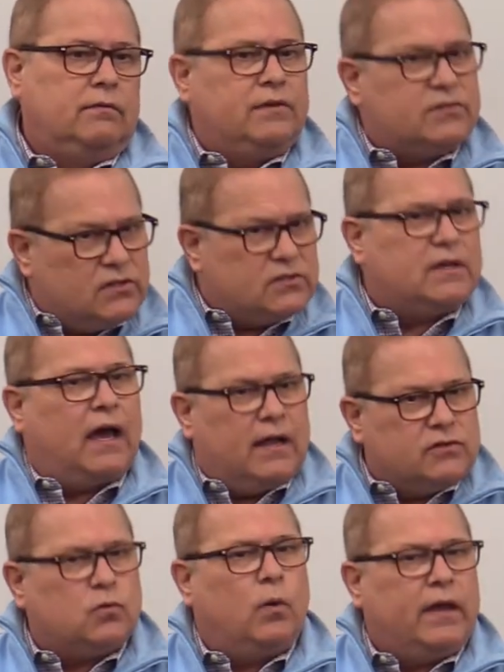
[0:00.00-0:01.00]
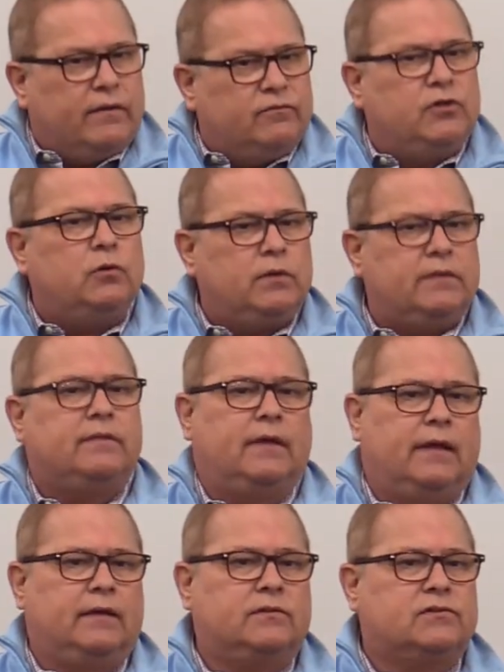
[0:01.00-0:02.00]
This is God's way of doing
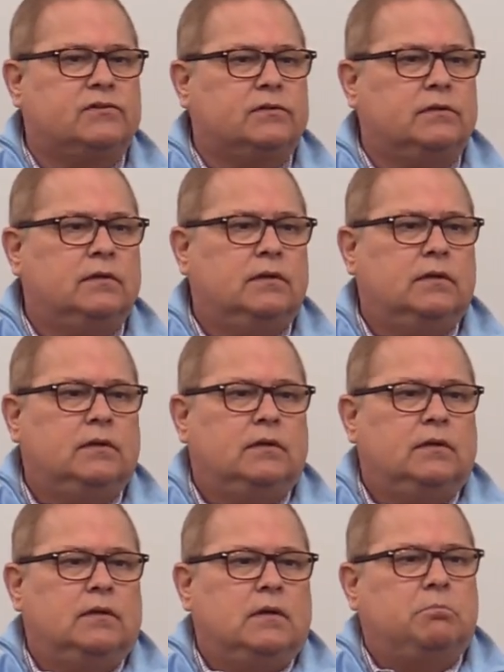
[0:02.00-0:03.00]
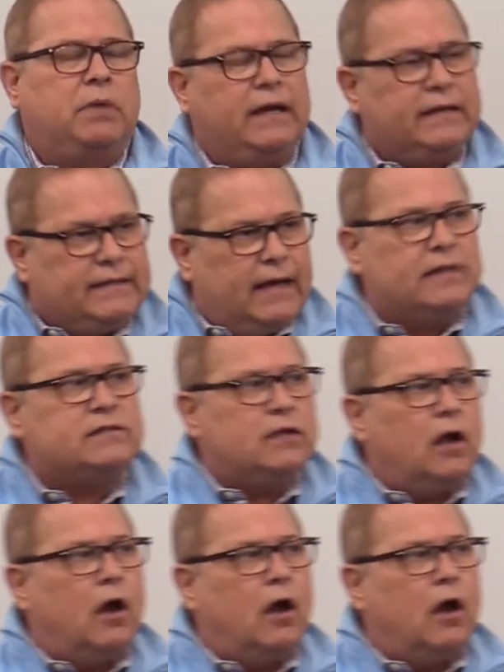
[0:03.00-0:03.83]
things it doesn't